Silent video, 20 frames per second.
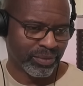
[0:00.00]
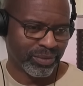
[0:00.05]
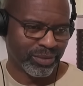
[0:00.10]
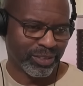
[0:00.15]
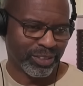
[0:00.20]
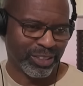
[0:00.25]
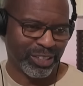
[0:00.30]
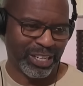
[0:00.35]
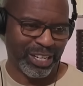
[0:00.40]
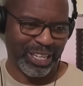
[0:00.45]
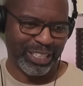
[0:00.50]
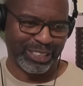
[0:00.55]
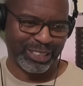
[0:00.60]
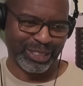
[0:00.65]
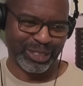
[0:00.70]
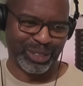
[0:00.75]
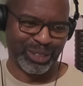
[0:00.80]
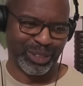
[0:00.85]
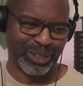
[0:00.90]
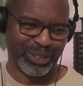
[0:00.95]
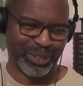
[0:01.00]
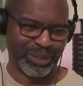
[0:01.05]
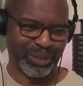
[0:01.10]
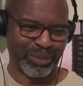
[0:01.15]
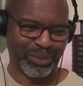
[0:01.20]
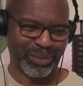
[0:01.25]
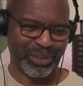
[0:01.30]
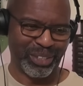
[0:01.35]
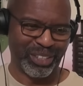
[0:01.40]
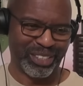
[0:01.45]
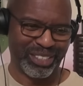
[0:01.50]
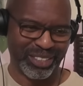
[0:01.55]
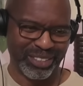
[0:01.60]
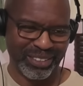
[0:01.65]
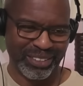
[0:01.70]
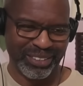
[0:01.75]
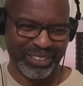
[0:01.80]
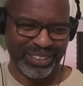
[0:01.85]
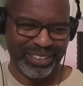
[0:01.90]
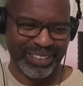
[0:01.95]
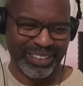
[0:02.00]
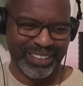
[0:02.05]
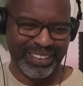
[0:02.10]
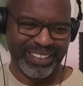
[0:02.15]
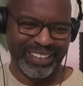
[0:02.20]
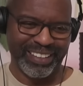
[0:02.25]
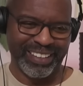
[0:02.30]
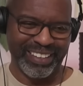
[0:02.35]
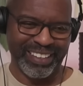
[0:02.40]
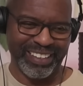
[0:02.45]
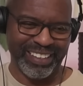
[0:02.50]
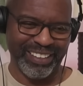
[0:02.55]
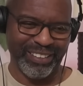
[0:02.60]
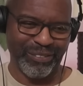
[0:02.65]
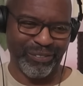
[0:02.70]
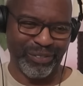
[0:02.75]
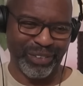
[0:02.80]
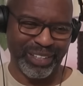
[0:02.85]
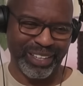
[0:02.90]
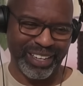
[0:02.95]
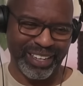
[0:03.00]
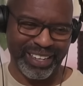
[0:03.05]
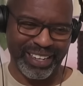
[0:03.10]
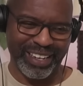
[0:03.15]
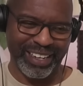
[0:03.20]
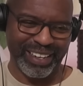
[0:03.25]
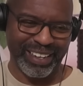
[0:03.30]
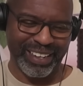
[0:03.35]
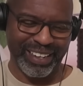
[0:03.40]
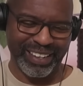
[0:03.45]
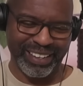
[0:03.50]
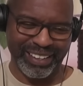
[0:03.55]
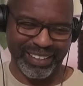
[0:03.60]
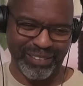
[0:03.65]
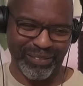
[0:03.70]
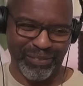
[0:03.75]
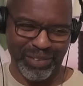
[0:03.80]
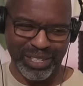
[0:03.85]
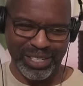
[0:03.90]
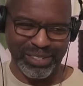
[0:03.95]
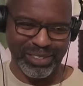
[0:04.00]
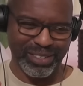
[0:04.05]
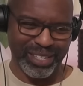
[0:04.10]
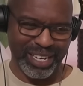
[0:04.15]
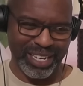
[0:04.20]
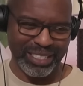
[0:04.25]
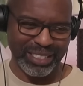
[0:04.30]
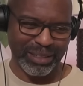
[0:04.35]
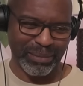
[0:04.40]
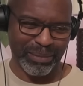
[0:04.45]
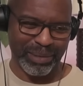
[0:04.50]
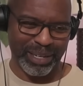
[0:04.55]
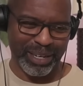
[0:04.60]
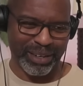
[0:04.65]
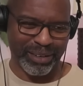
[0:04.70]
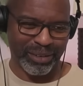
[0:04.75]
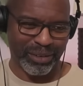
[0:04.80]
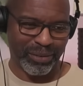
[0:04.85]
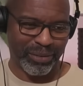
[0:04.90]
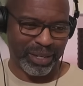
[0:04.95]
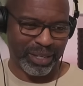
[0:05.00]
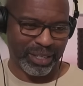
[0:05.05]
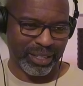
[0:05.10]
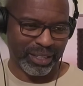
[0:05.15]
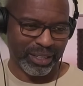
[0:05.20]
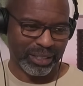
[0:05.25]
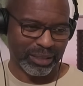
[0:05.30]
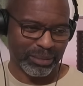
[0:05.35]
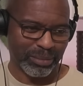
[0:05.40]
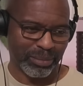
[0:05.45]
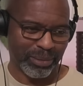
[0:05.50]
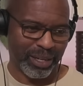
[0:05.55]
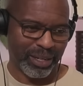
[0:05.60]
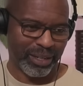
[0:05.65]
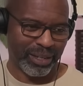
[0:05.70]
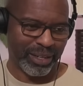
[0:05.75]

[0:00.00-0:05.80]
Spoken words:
Yes, this is what I feel like I can visualize it, but I don't know if I can explain it.